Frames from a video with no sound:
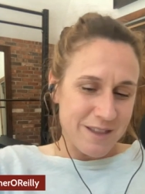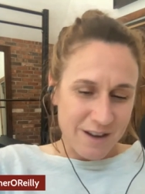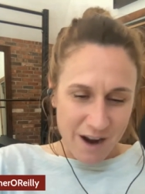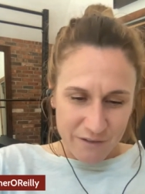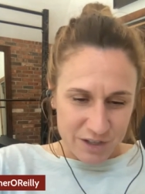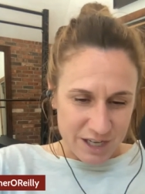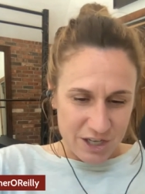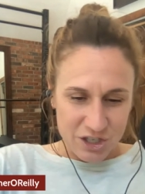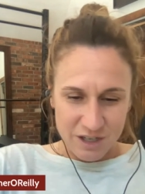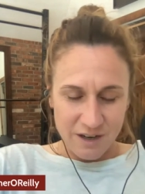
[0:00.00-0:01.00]
the
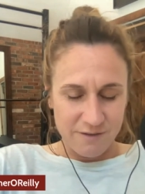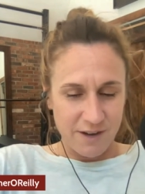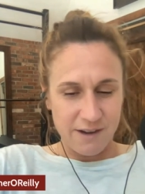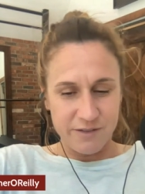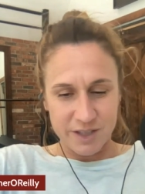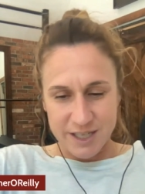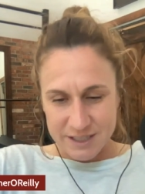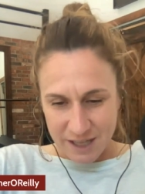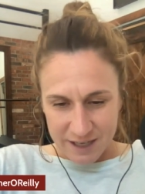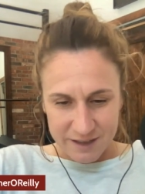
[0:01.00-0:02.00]
conversation of, of at
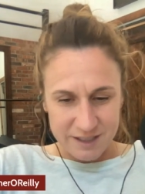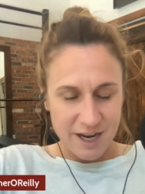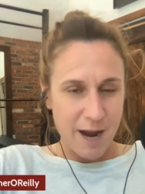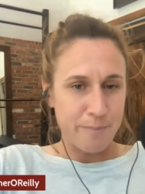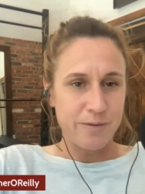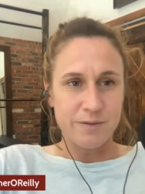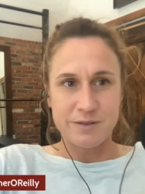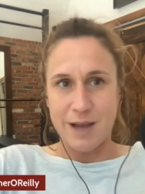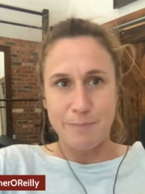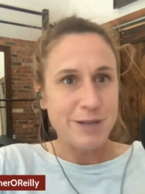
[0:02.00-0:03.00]
least like the top
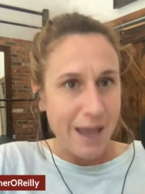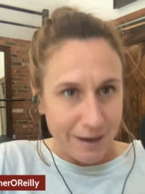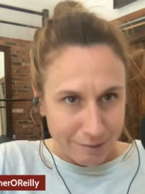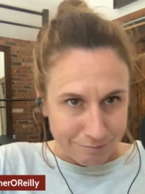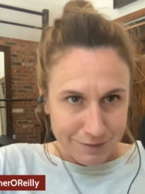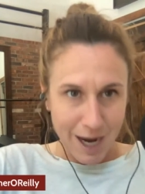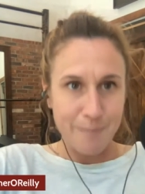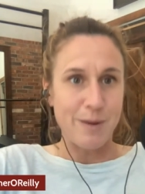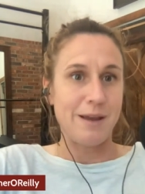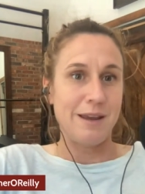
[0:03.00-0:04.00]
top 10
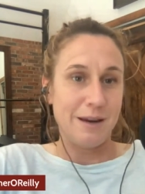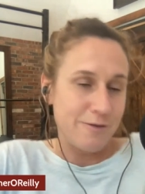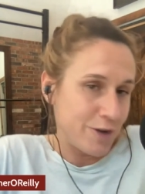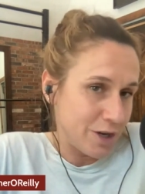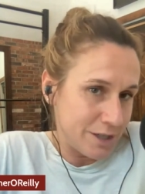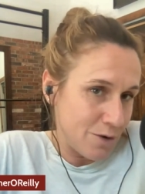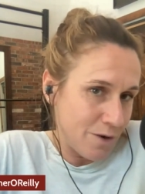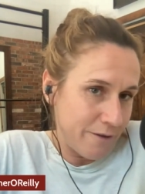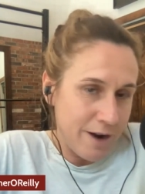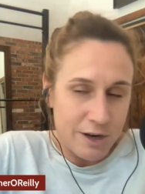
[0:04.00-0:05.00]
top and if you're going to say
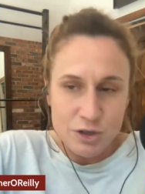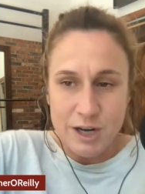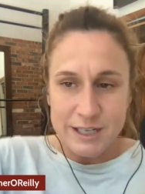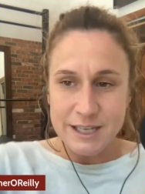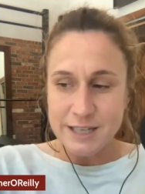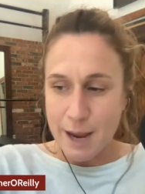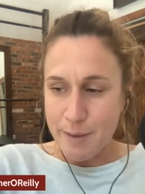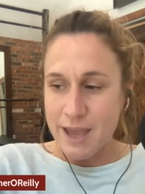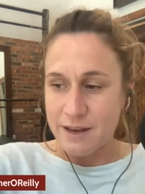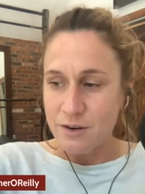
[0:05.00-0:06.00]
quarter finals you got to say top
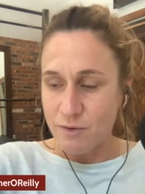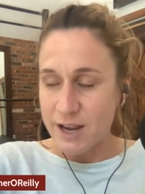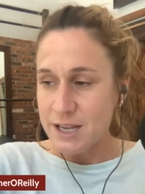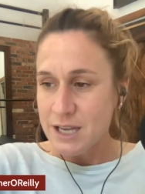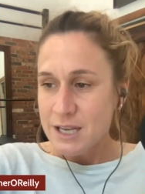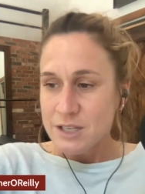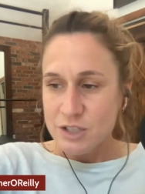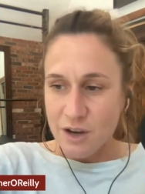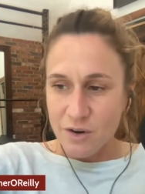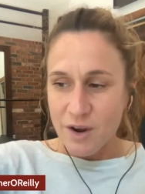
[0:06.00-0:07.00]
eight right
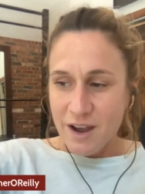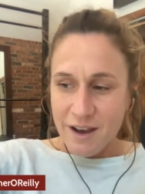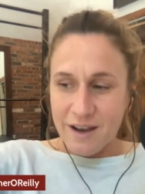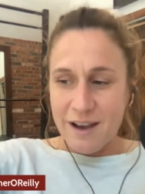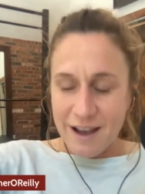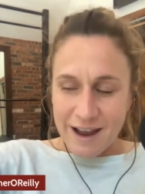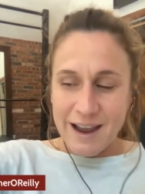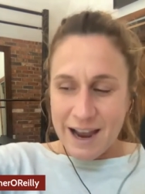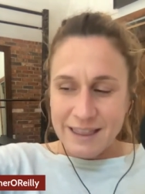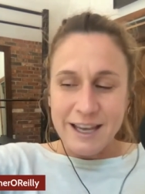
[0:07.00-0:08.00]
so uh, I,
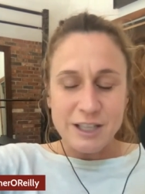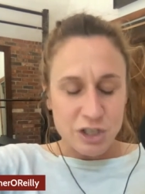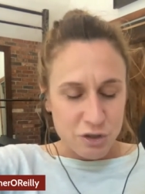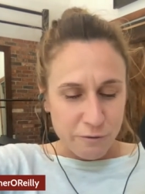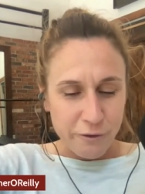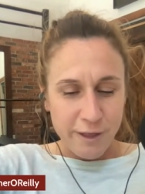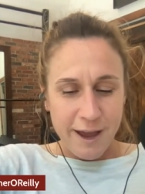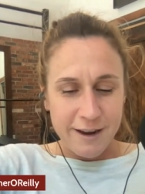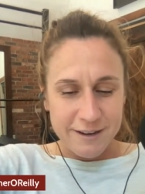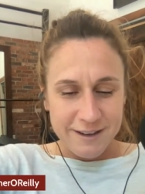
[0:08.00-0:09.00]
I, like to shoot for
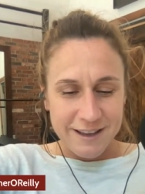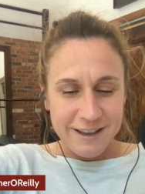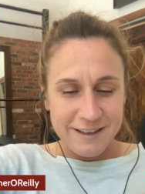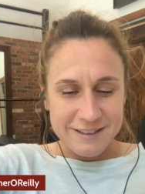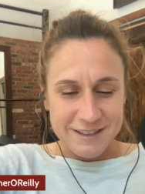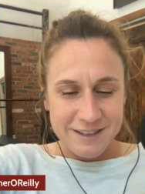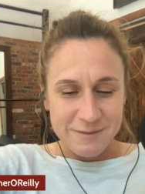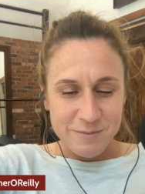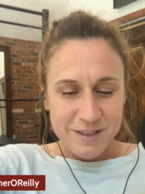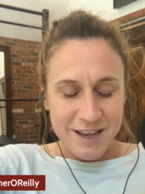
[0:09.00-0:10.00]
that and
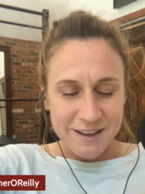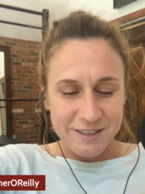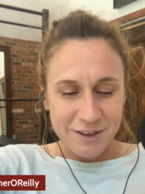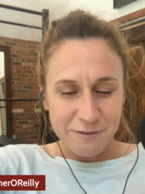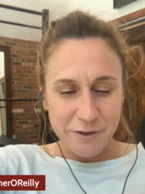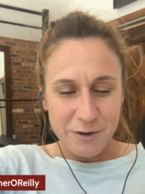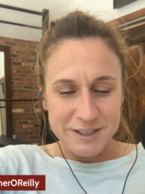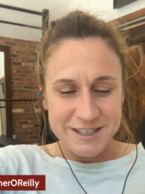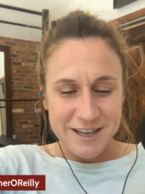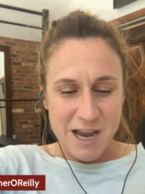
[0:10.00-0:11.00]
um, yeah looking forward to
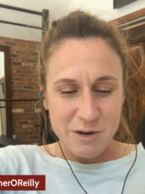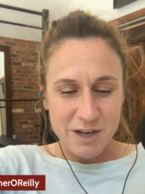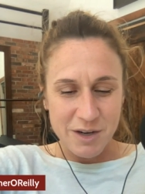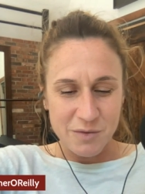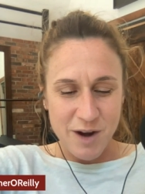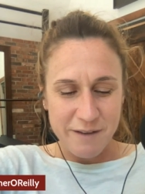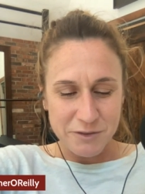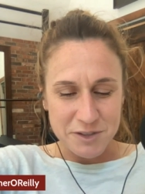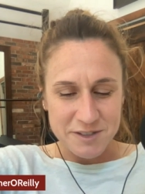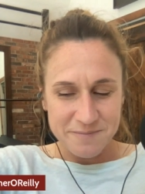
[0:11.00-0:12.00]
seeing how it
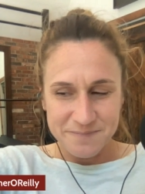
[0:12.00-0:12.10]
unravels